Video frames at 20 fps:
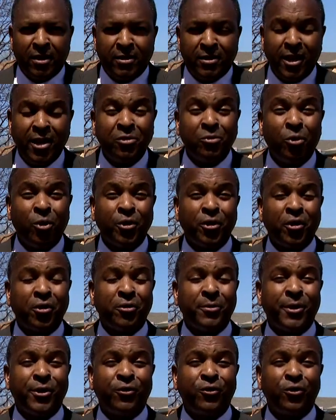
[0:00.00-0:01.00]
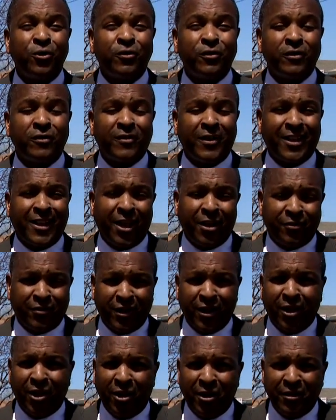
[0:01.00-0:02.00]
10th Ward Alderman Susan
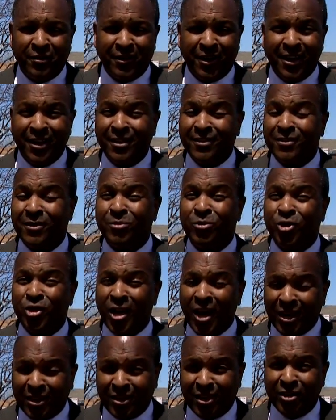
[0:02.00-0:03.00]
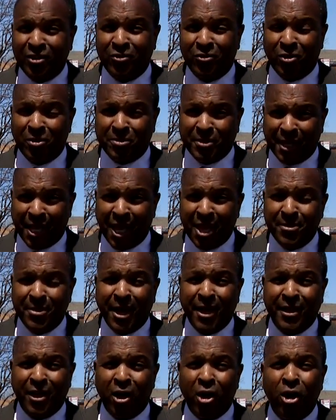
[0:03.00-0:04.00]
Sadlowski Garza is objecting to a plan
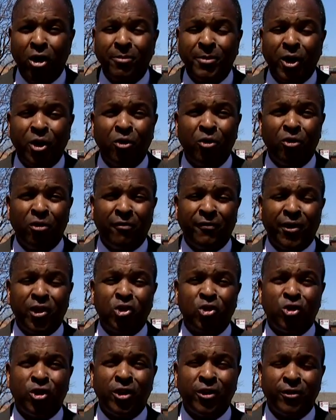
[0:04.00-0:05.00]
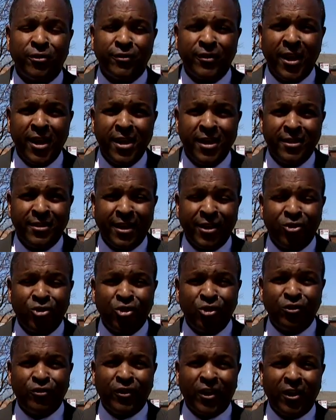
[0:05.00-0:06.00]
by the Army Corps of Engineers that
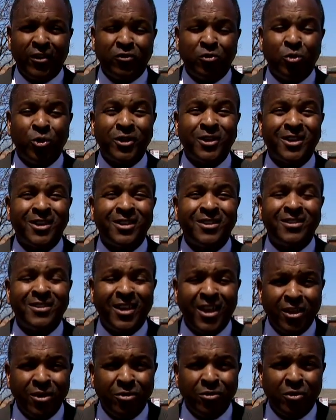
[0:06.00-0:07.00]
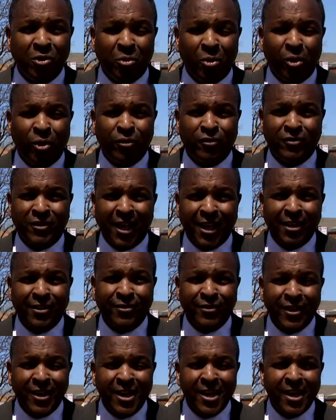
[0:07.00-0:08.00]
she says would continue the ward's
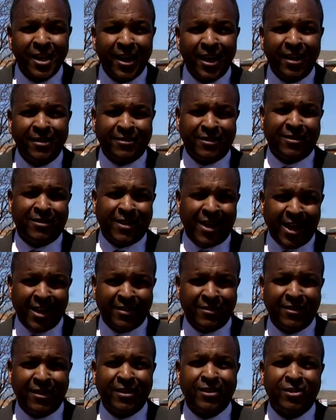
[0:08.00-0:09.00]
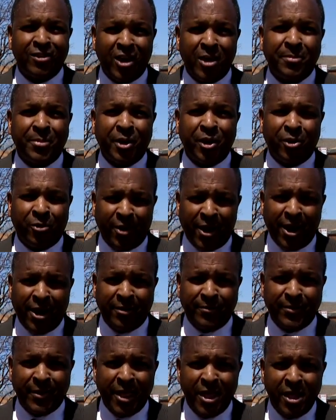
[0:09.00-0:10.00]
legacy as a toxic dumping
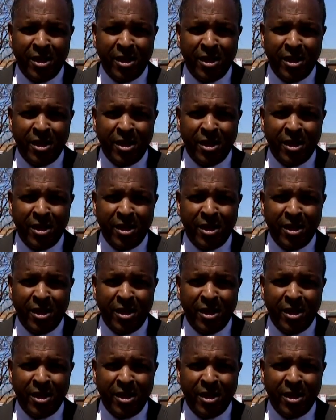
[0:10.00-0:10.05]
ground.